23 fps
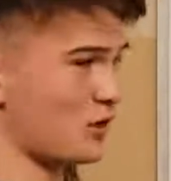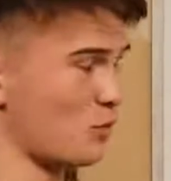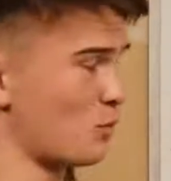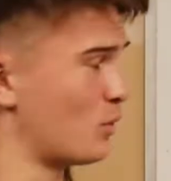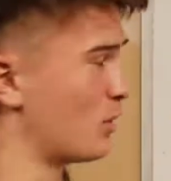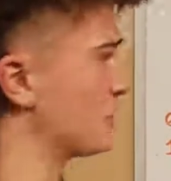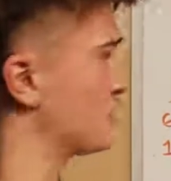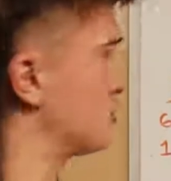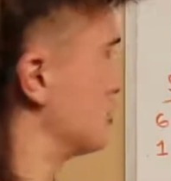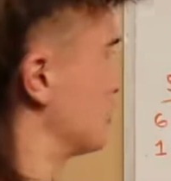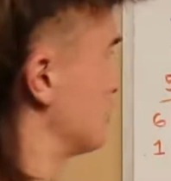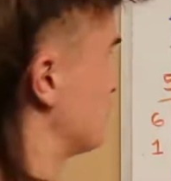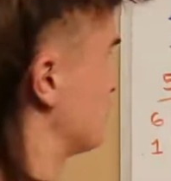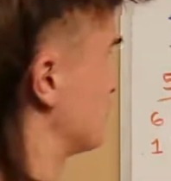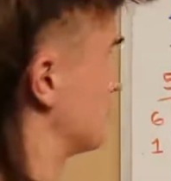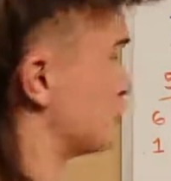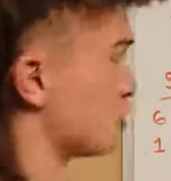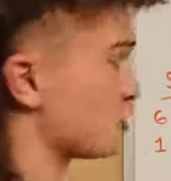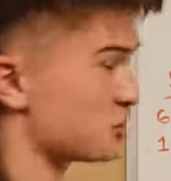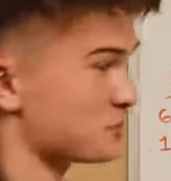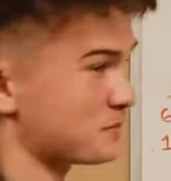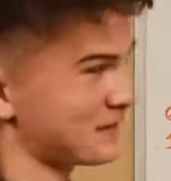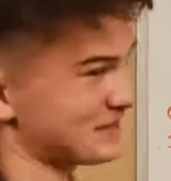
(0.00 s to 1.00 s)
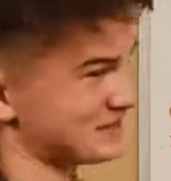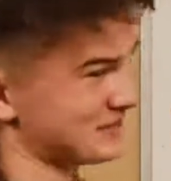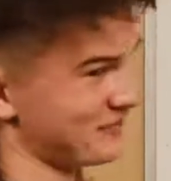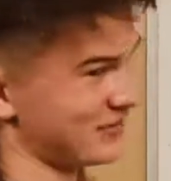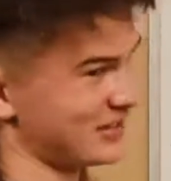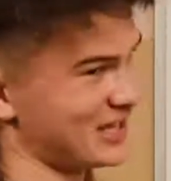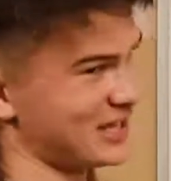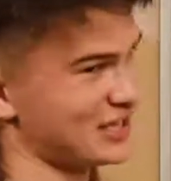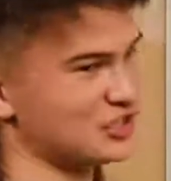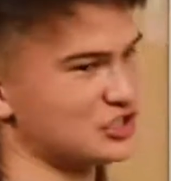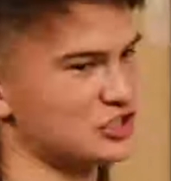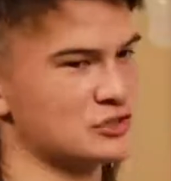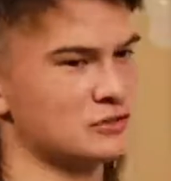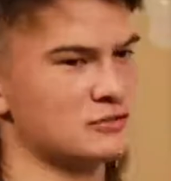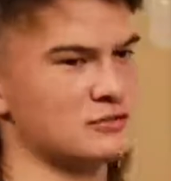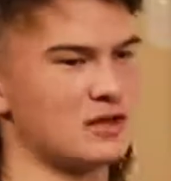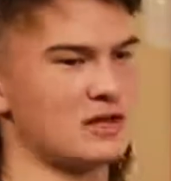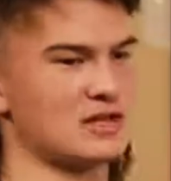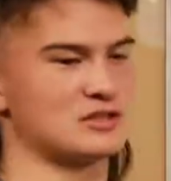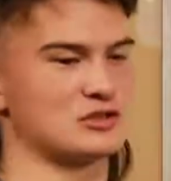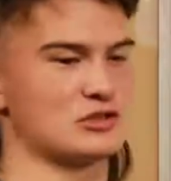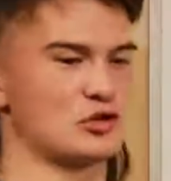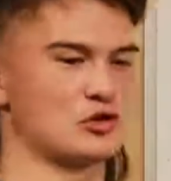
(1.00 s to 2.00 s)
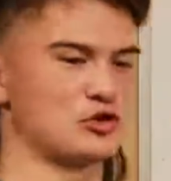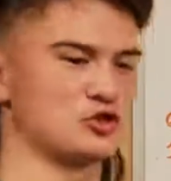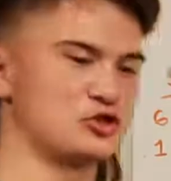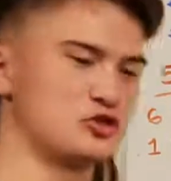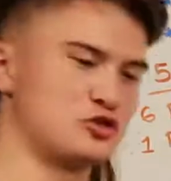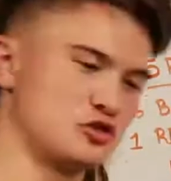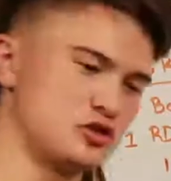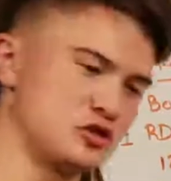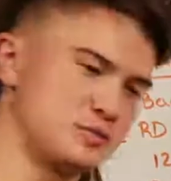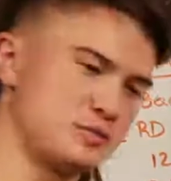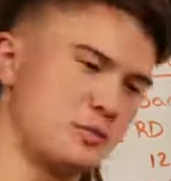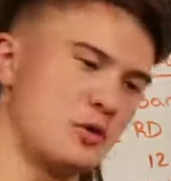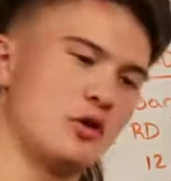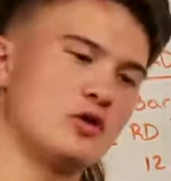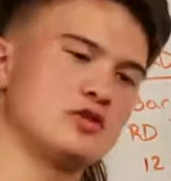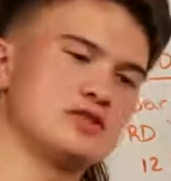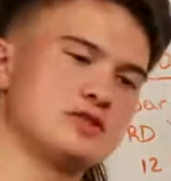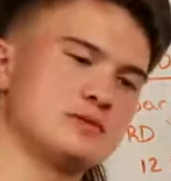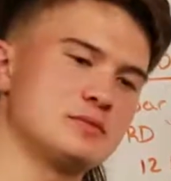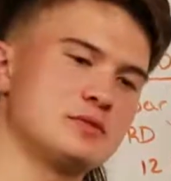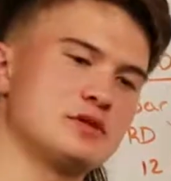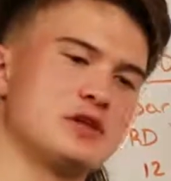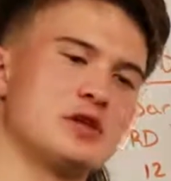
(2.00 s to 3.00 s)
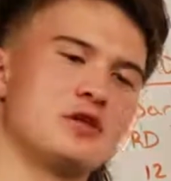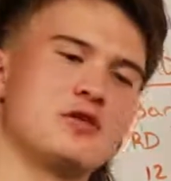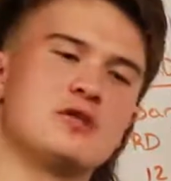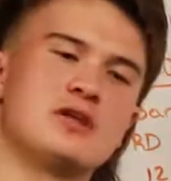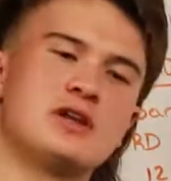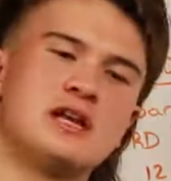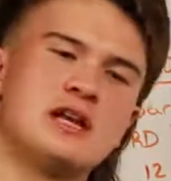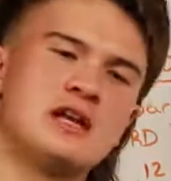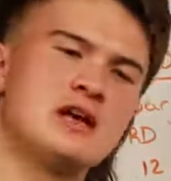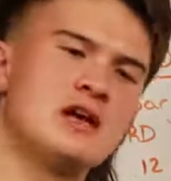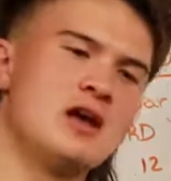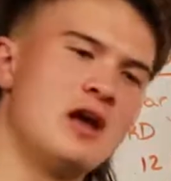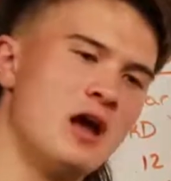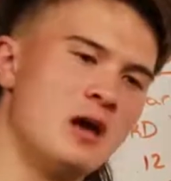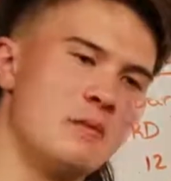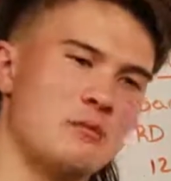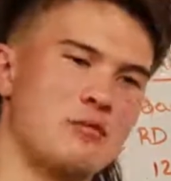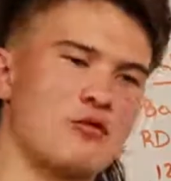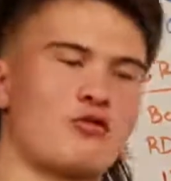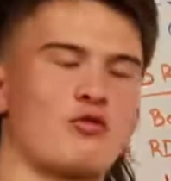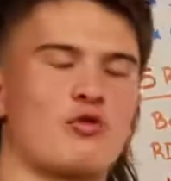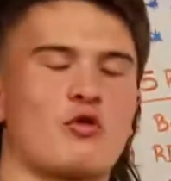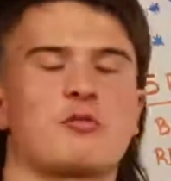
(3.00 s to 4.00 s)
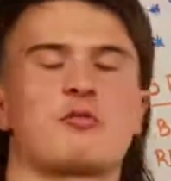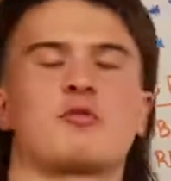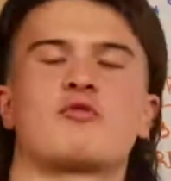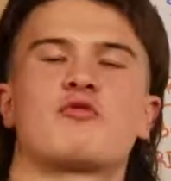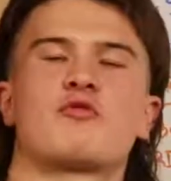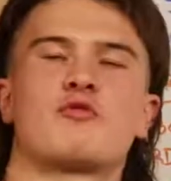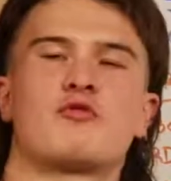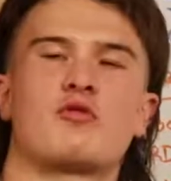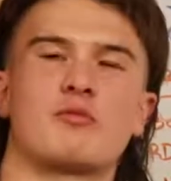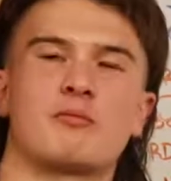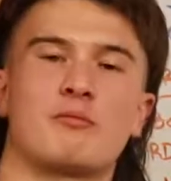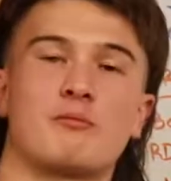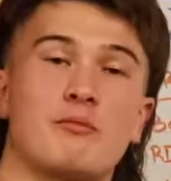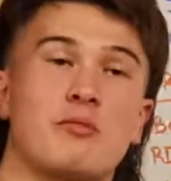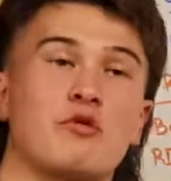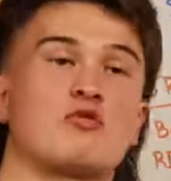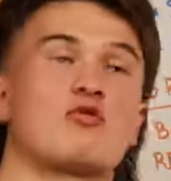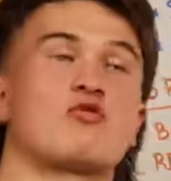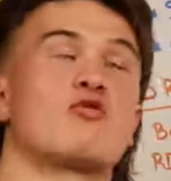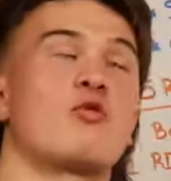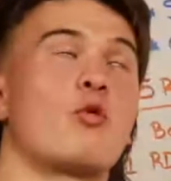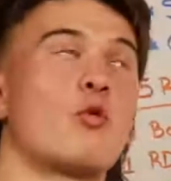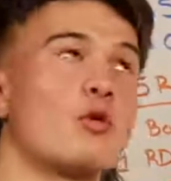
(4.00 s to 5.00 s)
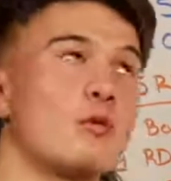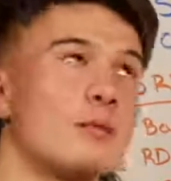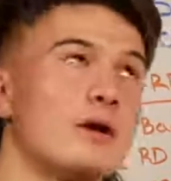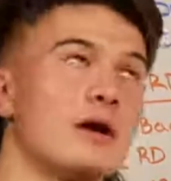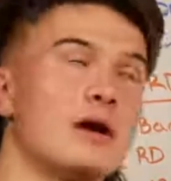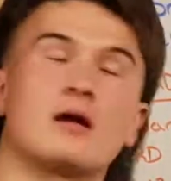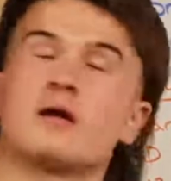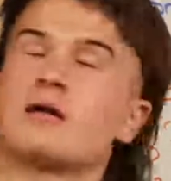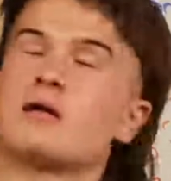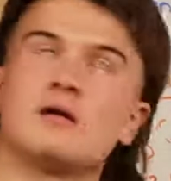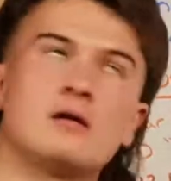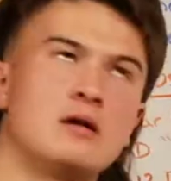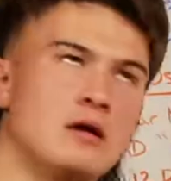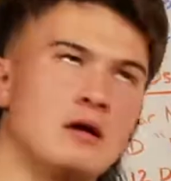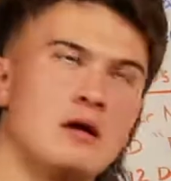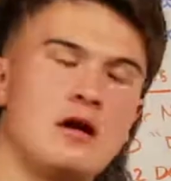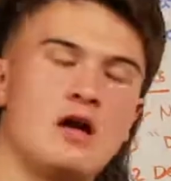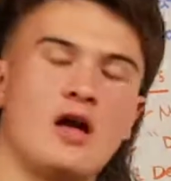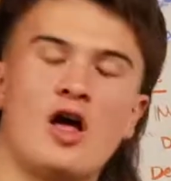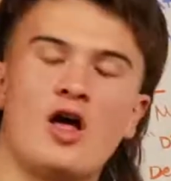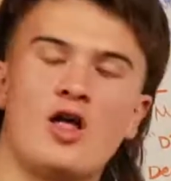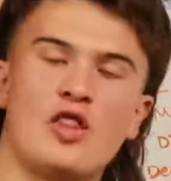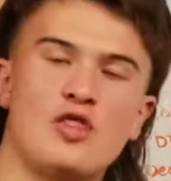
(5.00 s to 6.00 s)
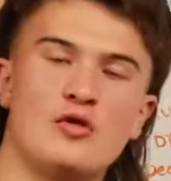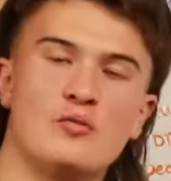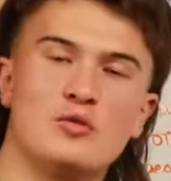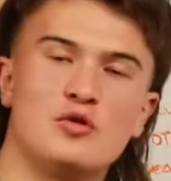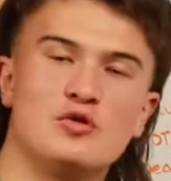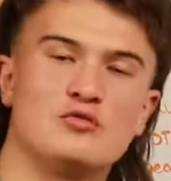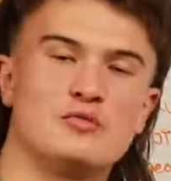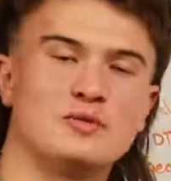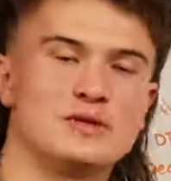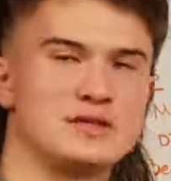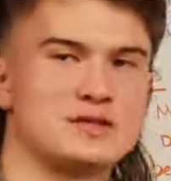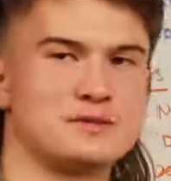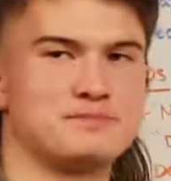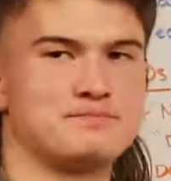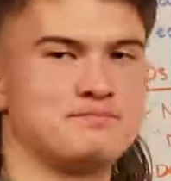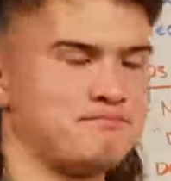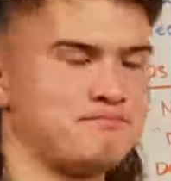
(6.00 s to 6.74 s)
you want to. There's no specification as long as you're just pausing below the knee before performing the movement.